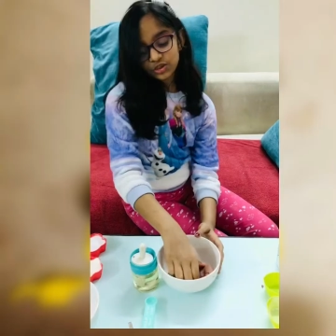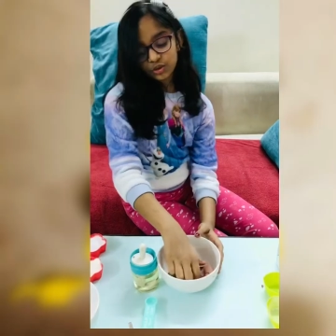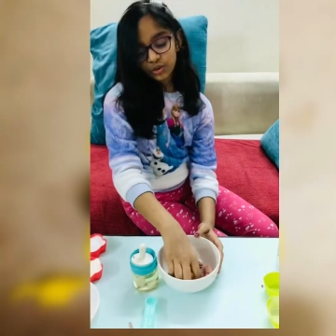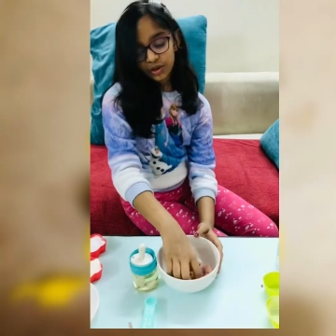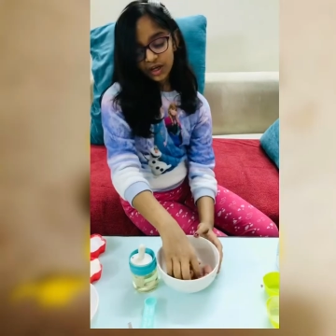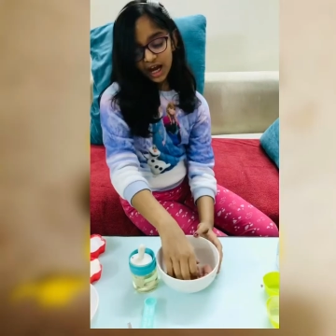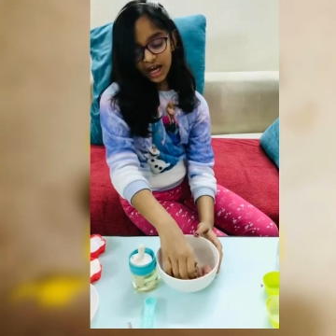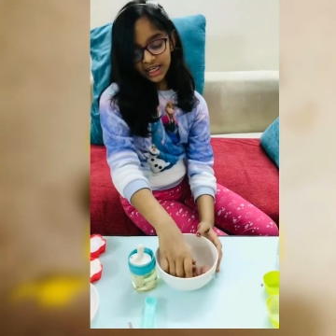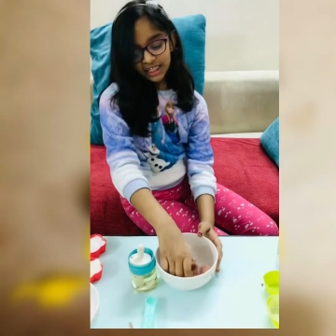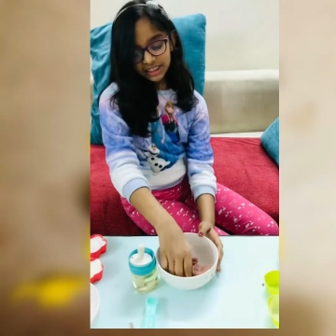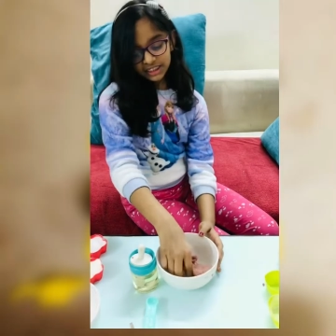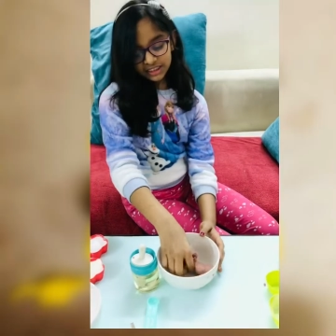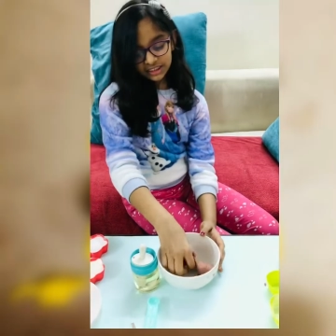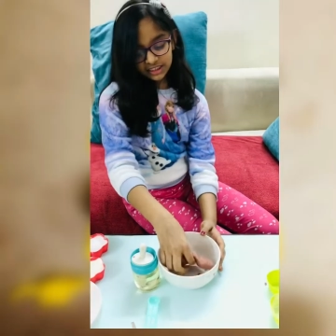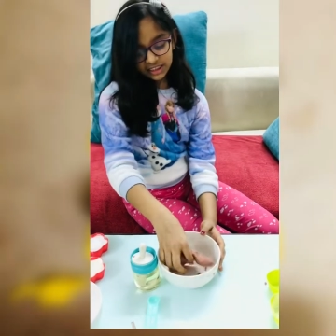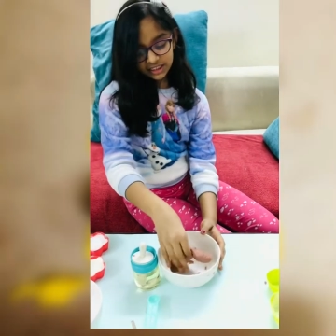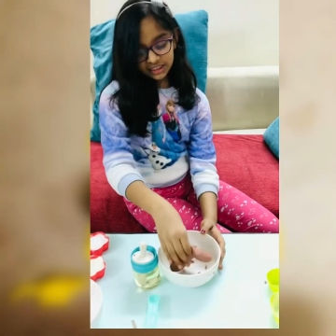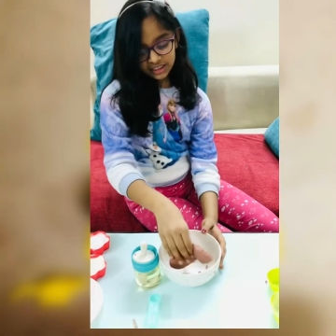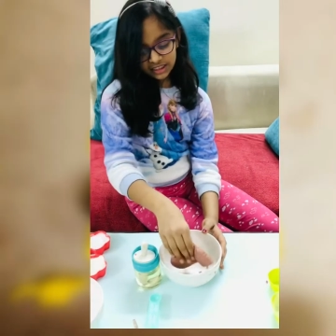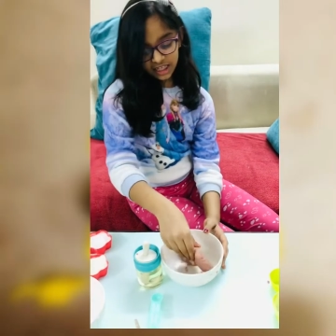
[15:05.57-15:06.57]
guys,
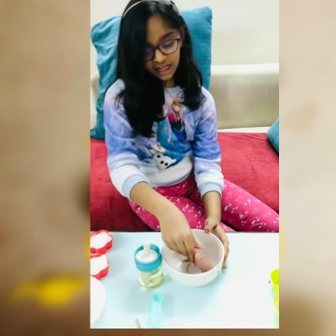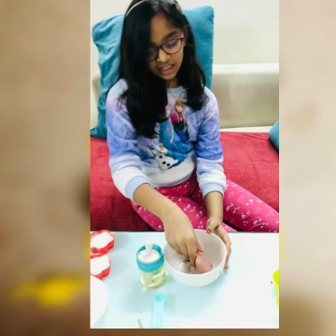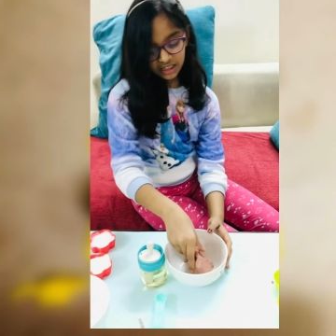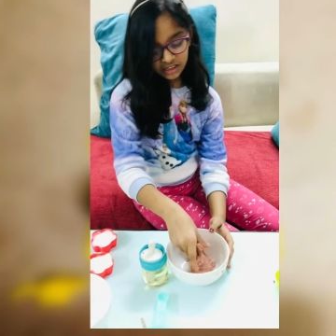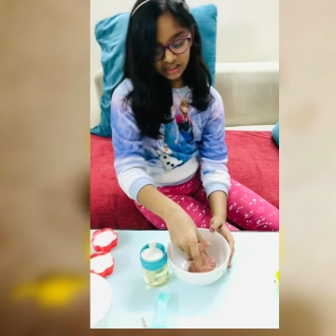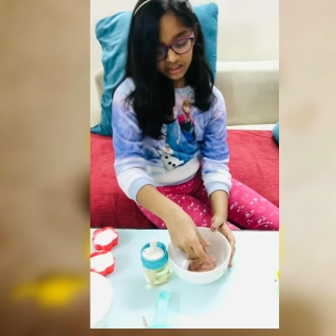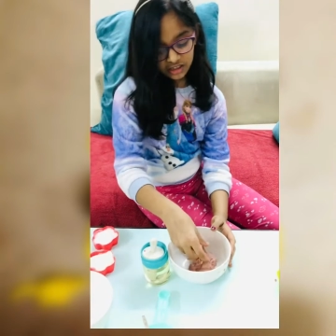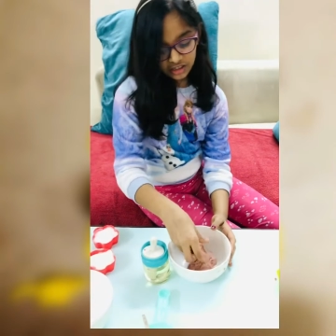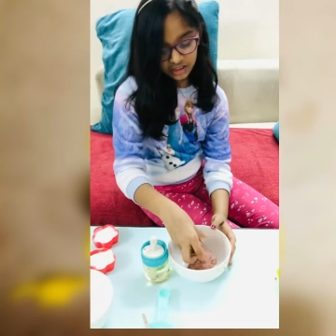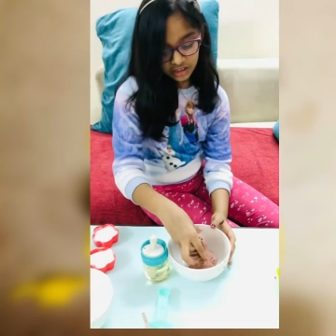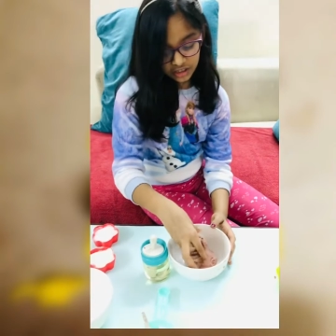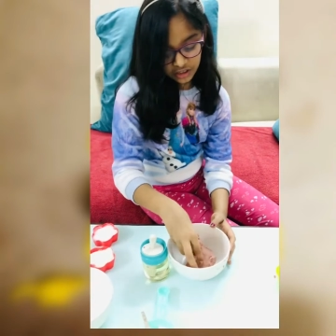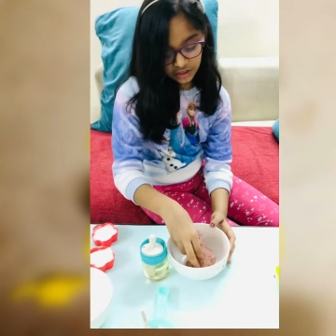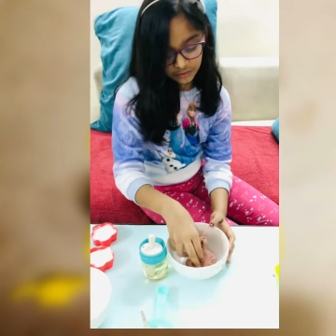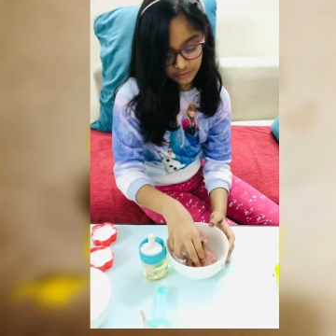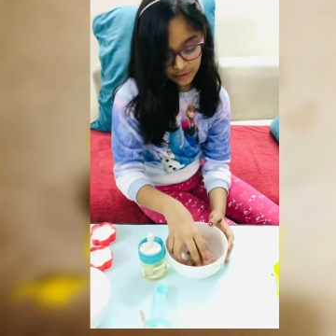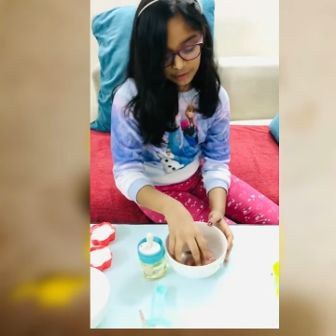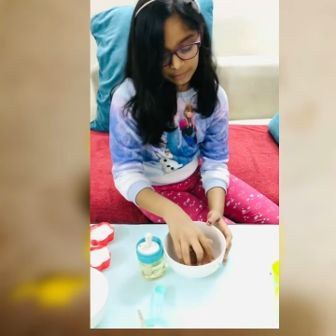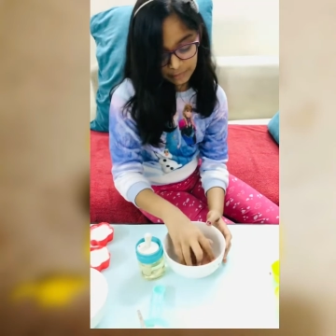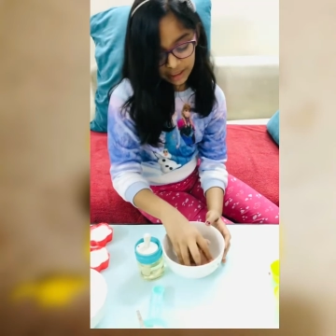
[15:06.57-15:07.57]
this color,
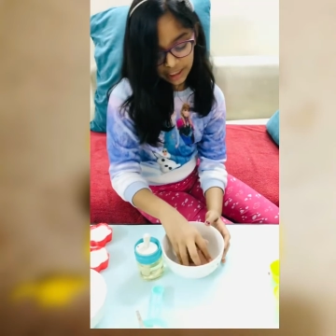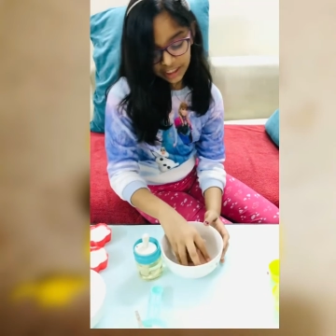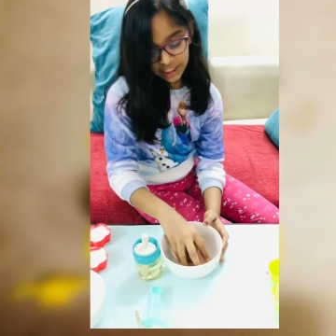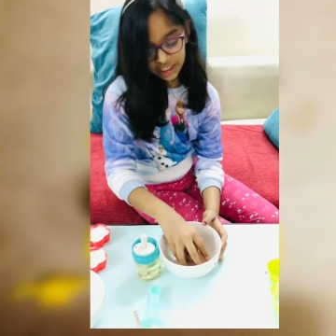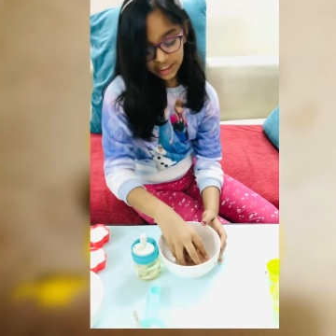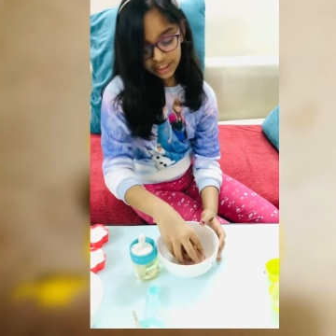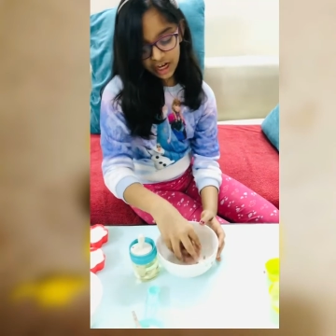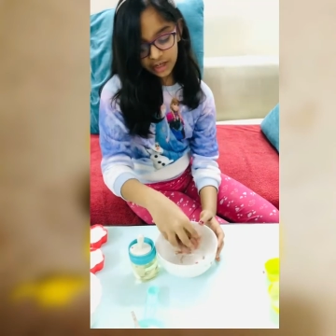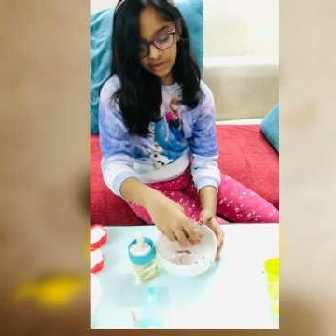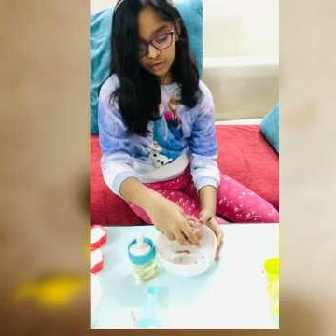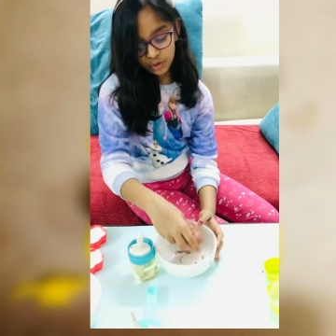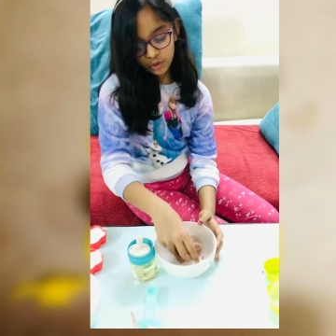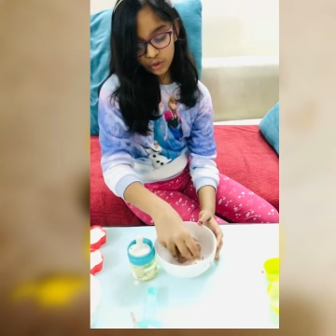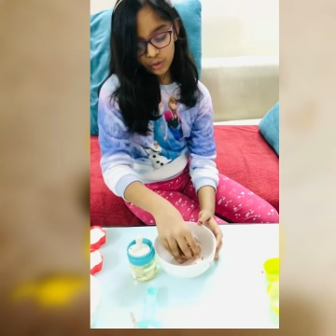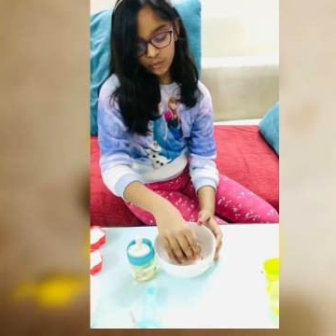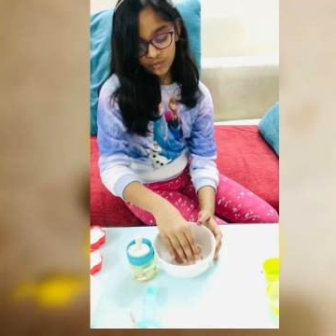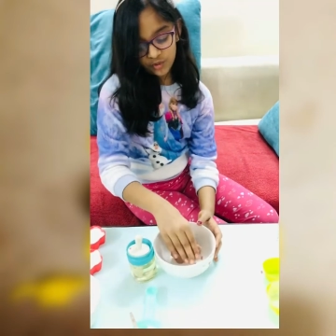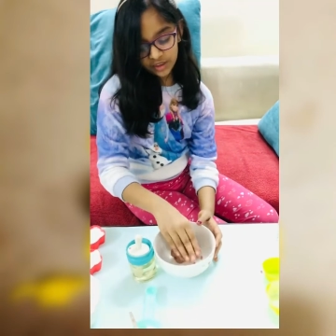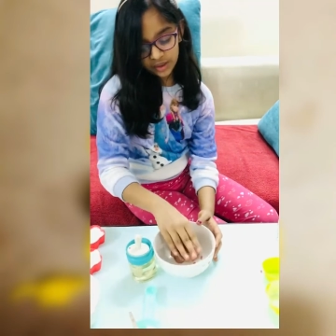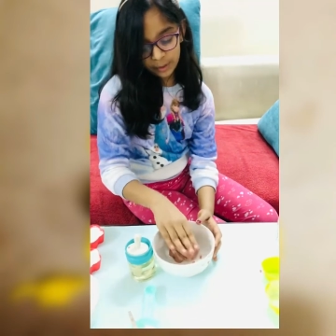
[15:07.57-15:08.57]
we made it at
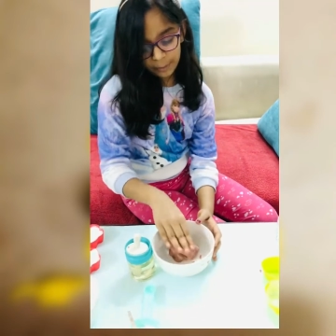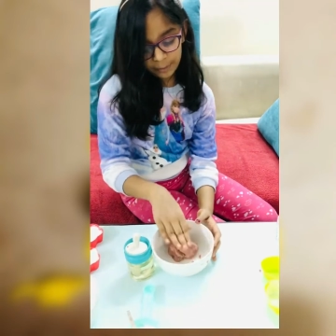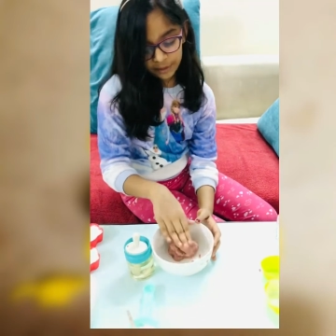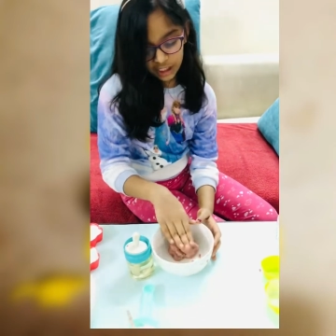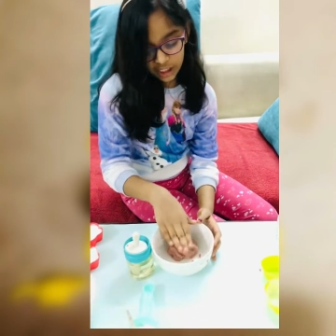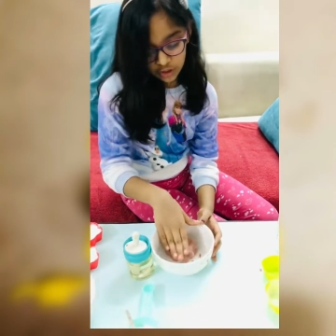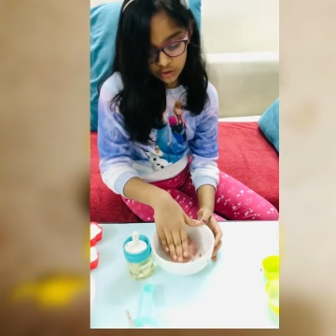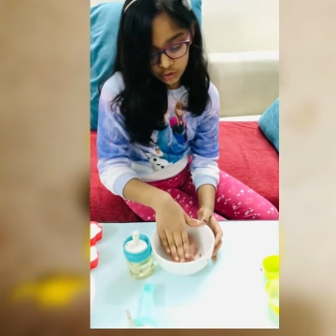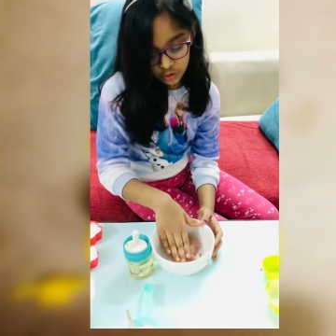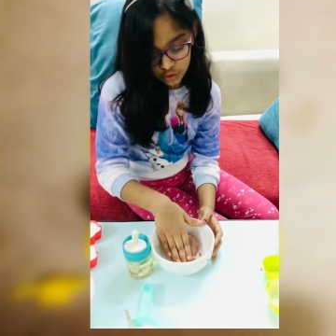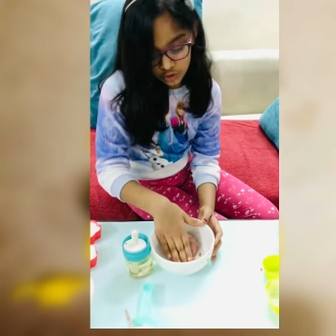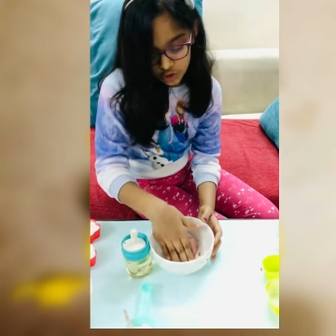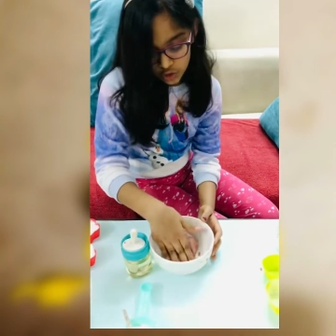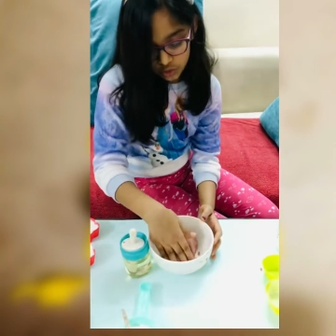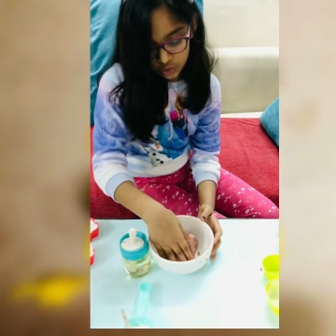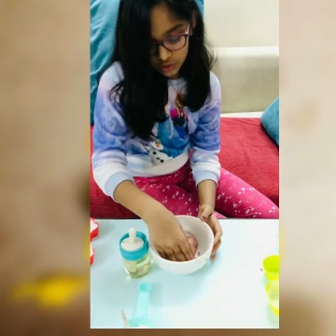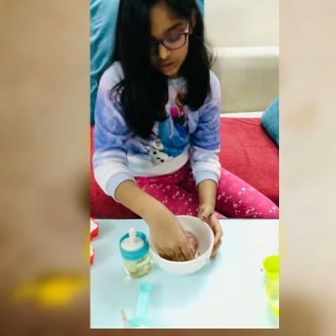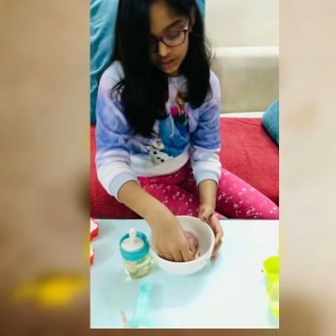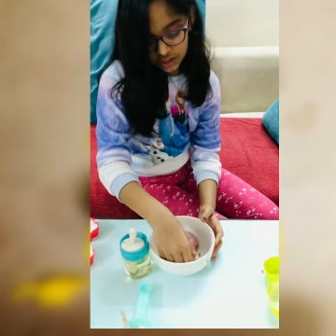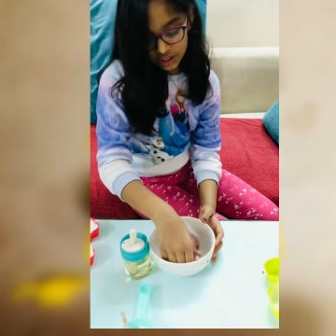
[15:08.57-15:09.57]
home with the beetroot
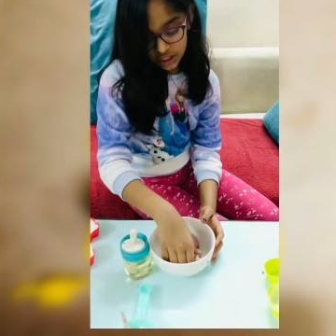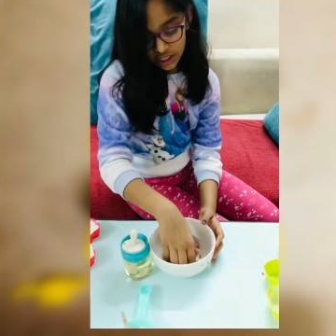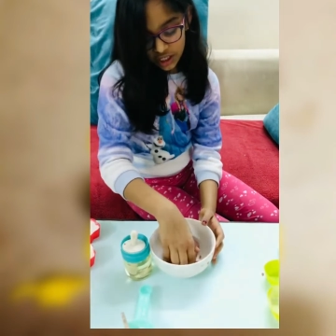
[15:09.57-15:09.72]
juice.